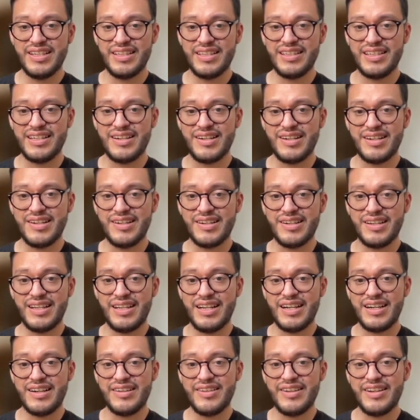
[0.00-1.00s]
that are
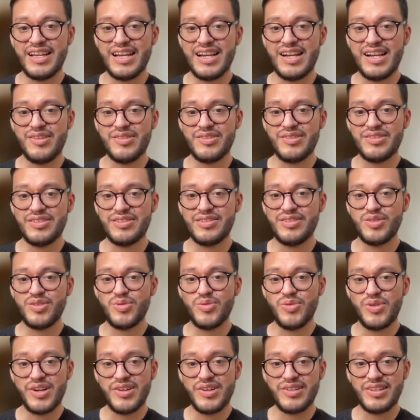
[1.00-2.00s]
carried out
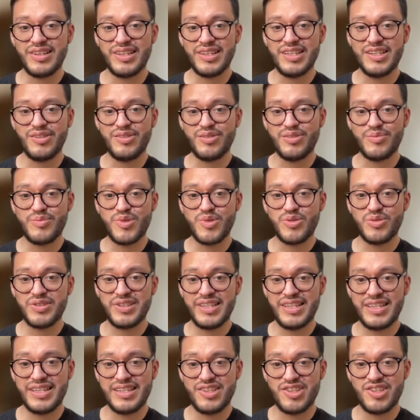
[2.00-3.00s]
too early or
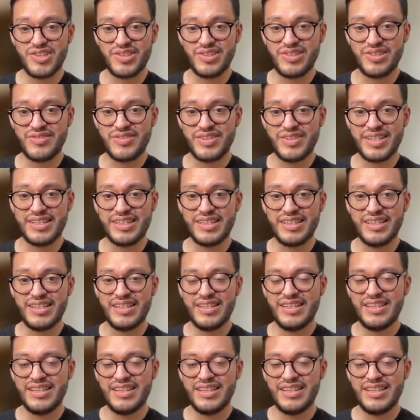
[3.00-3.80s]
mostly in children,